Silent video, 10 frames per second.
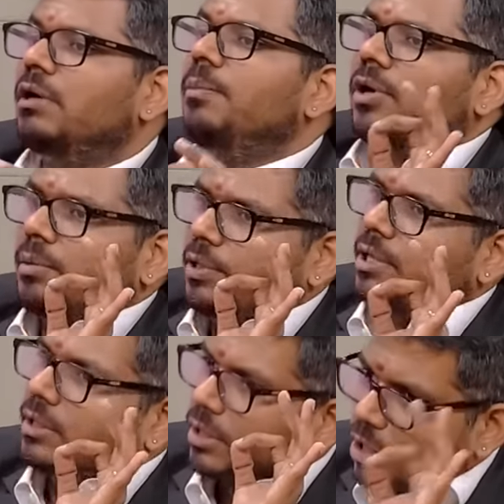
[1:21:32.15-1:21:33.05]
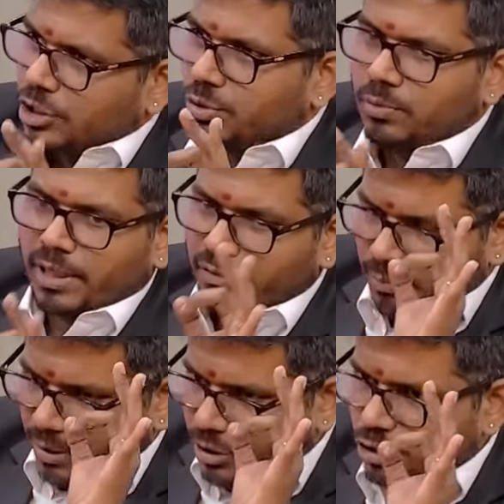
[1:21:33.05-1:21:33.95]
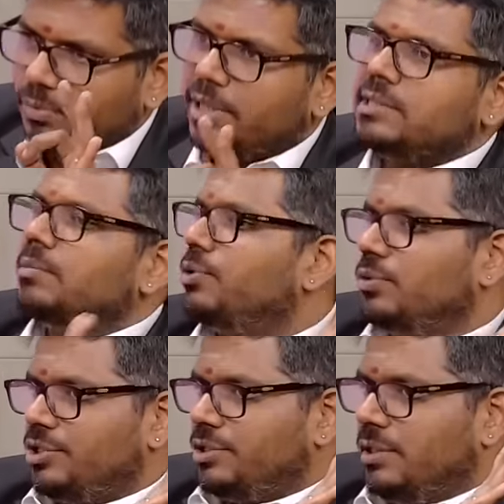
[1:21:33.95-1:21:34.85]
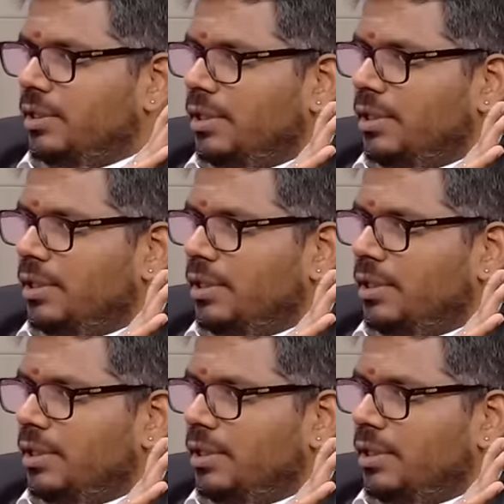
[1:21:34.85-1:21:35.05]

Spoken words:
it will be on a particular issue. Mine will be an issue-based approach.